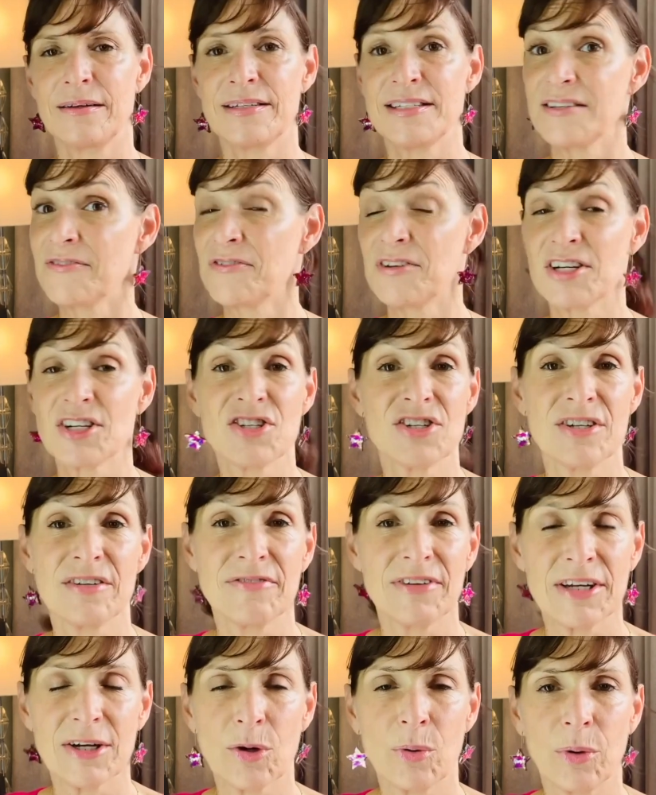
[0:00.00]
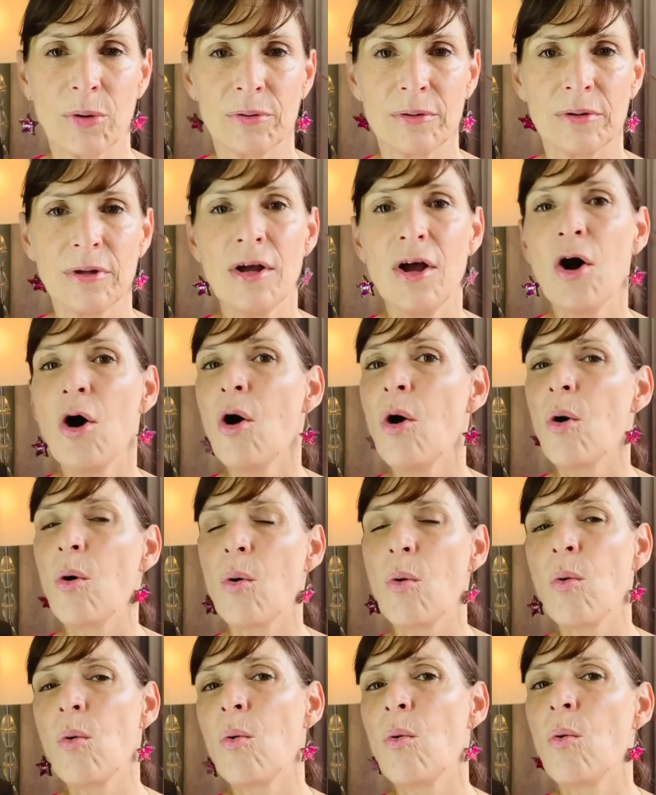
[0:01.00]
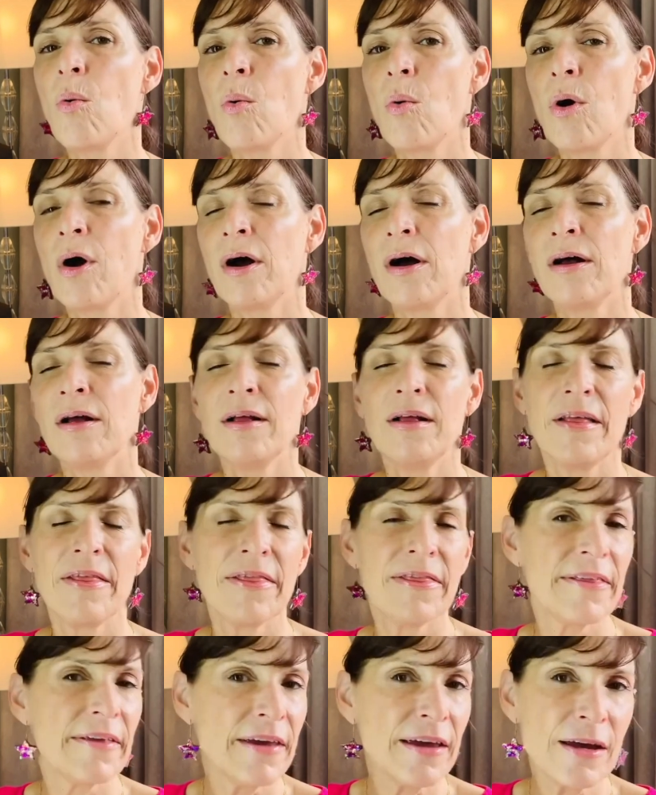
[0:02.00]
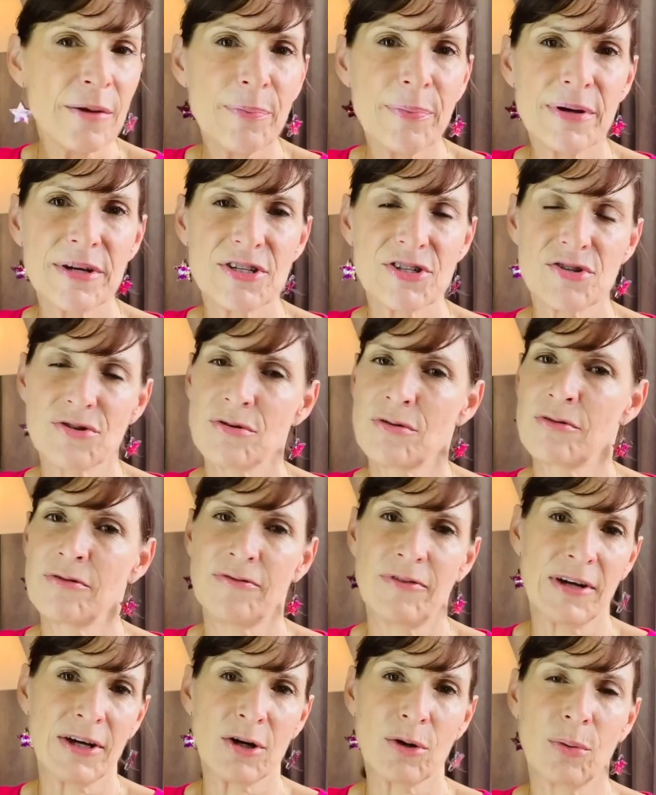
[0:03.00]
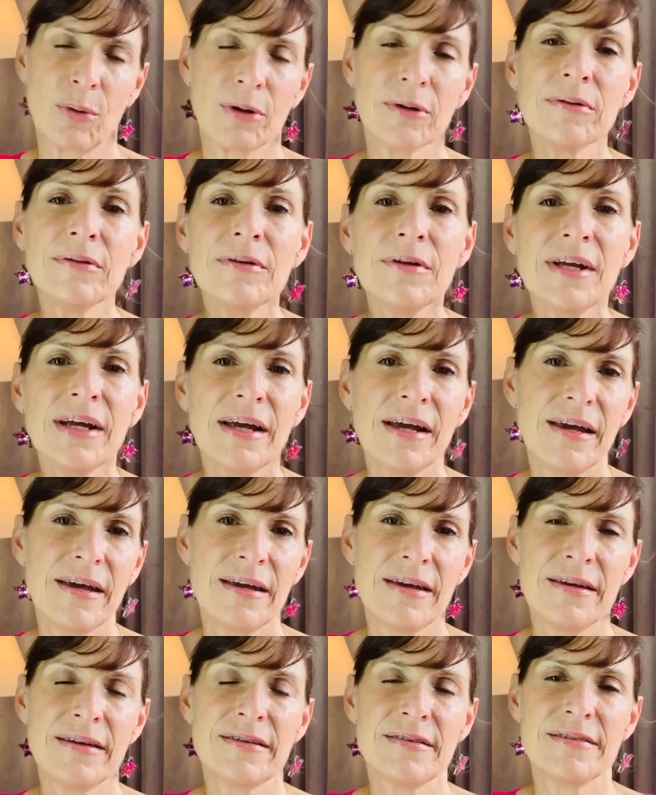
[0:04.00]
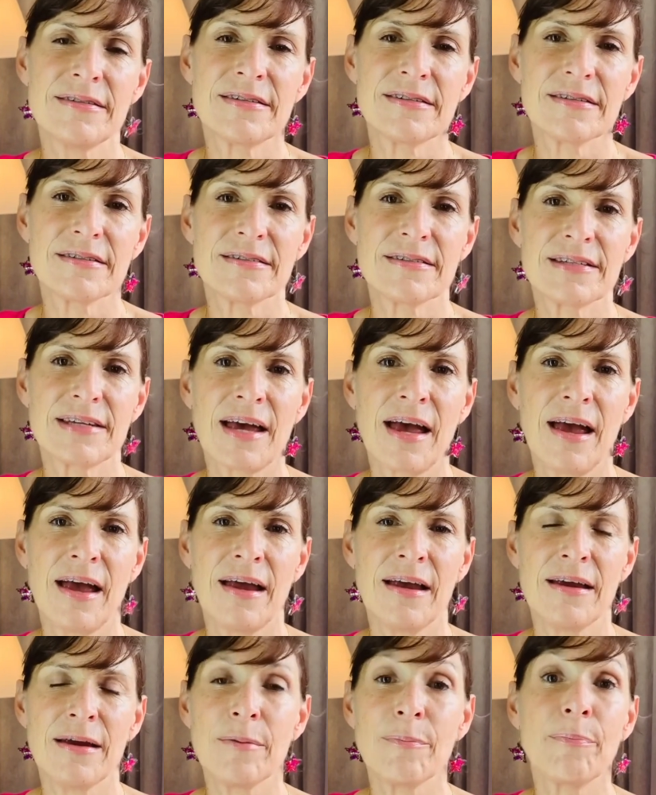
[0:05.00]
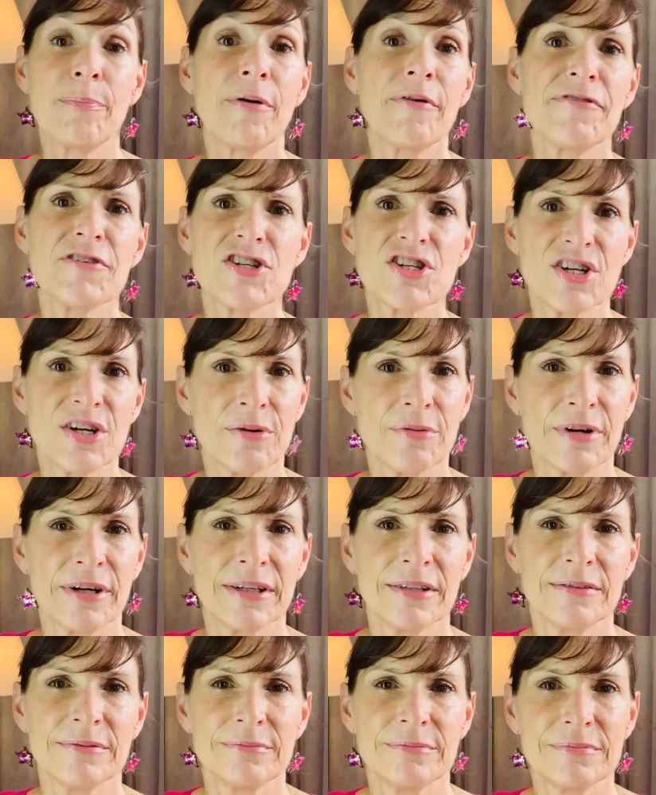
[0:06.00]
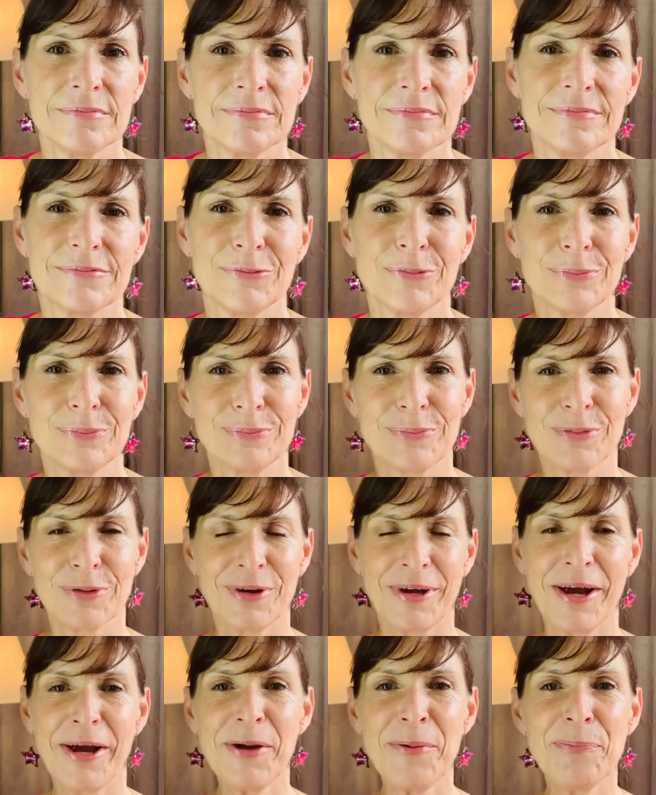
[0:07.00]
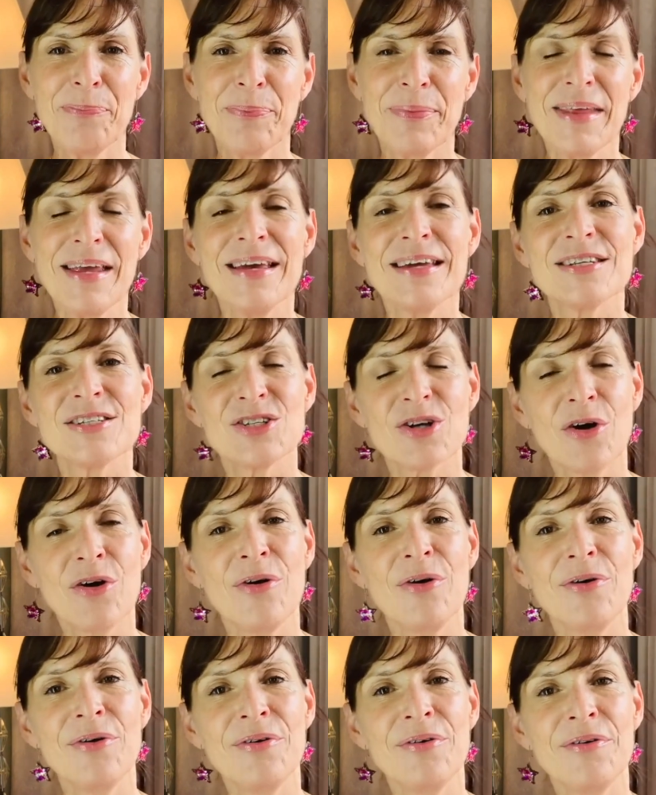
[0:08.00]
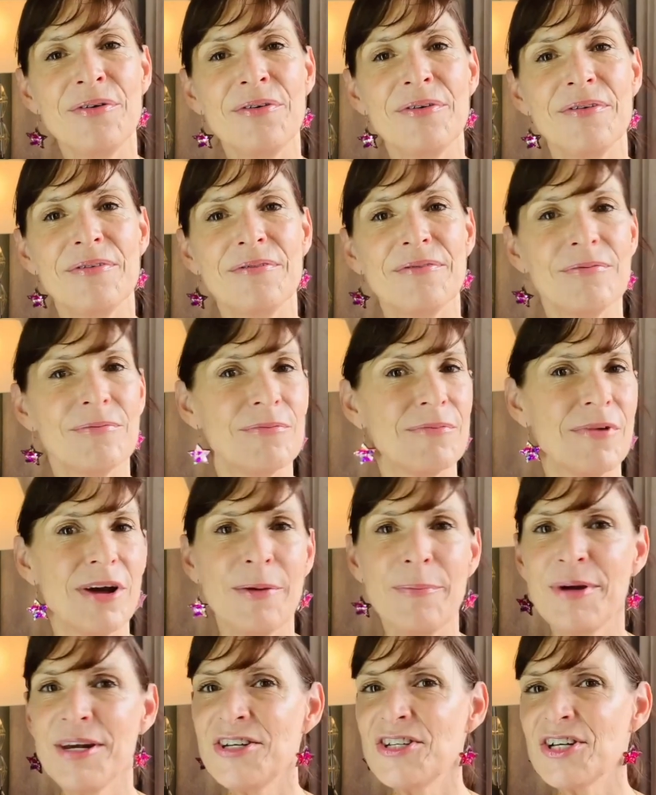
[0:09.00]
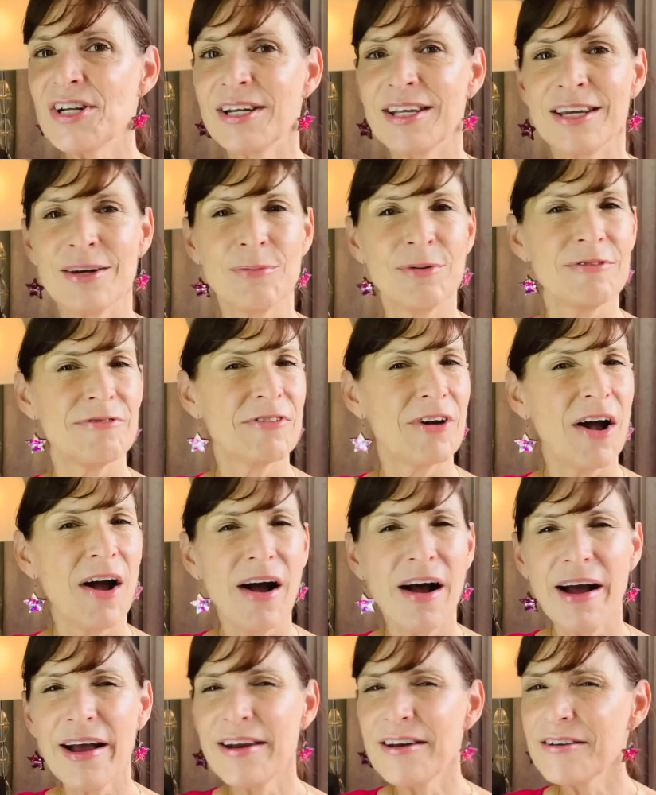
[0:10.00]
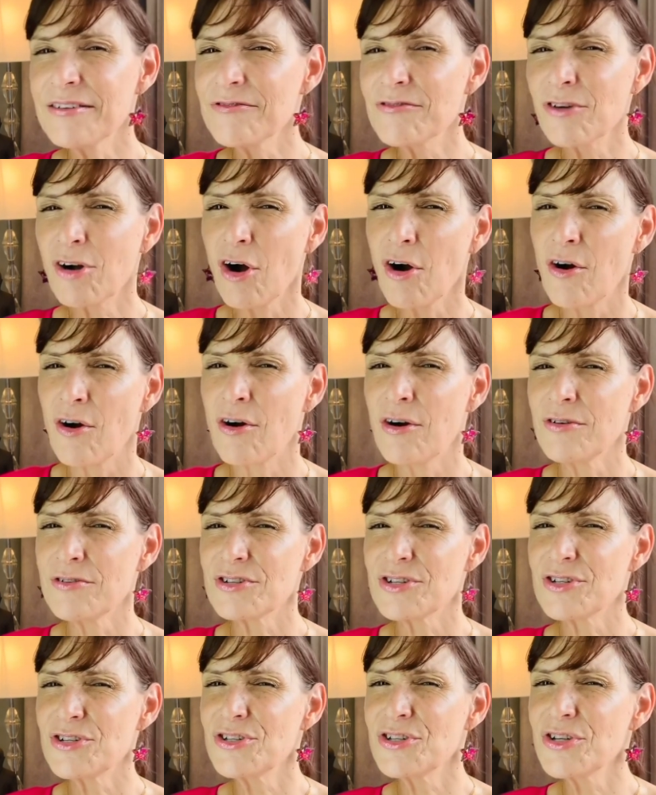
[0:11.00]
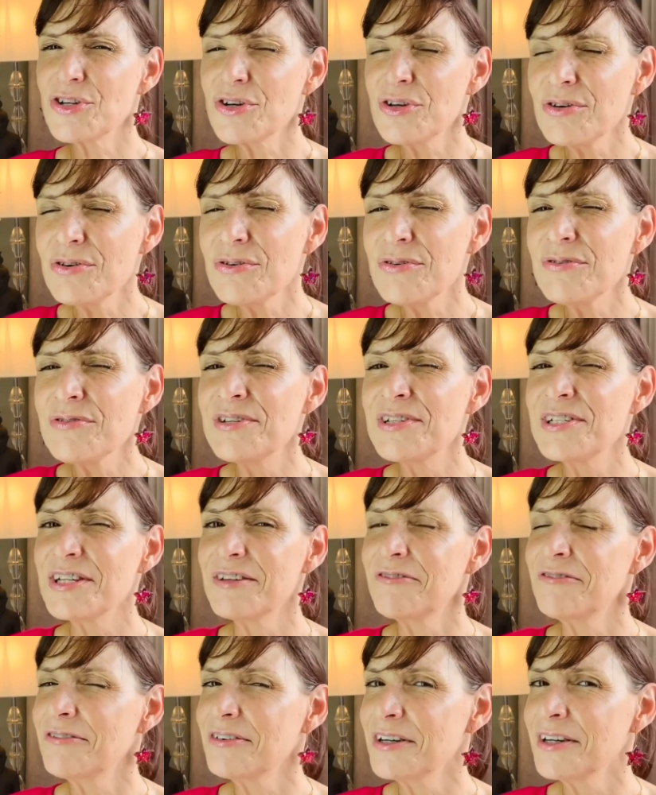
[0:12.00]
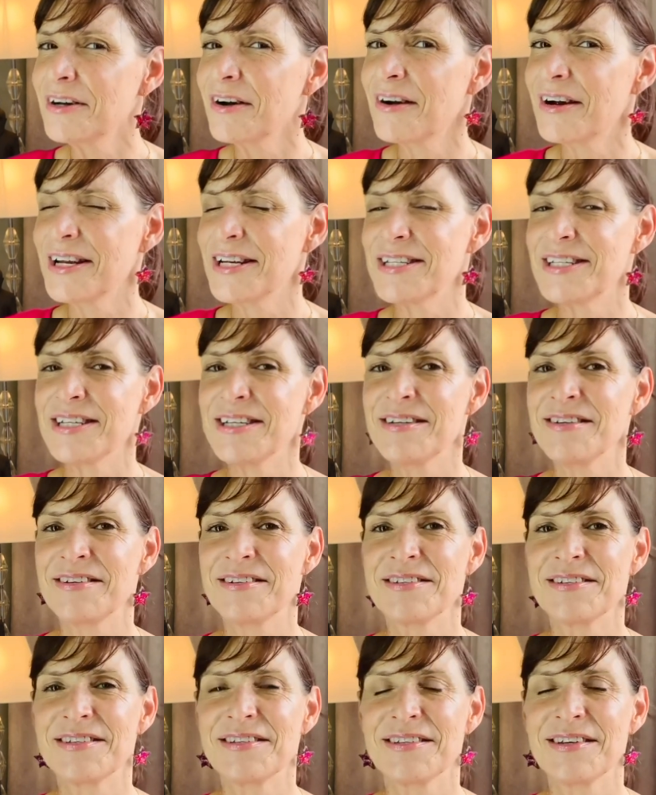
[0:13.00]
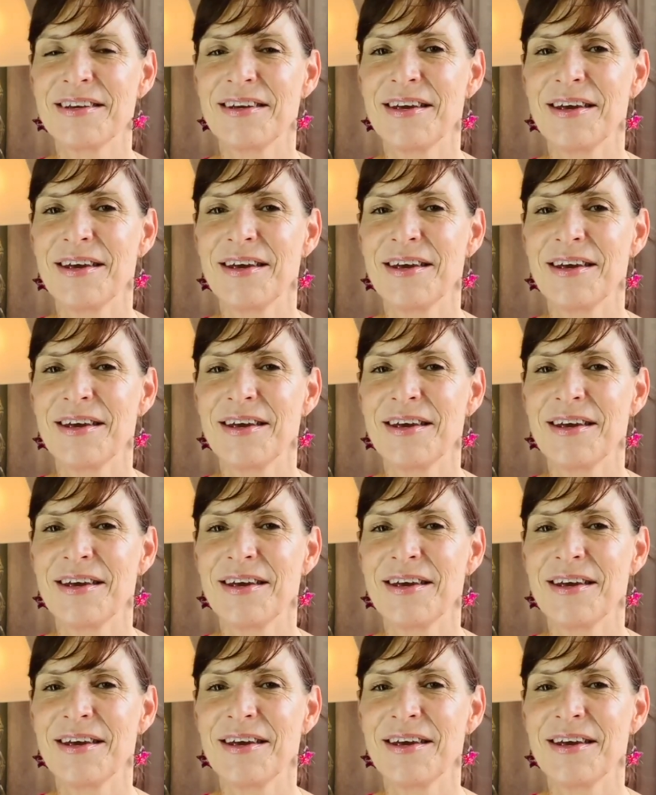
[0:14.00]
definition of equal, or their picture of equal is, say, profit sharing, okay? So immediately we've kind of got two different ideas,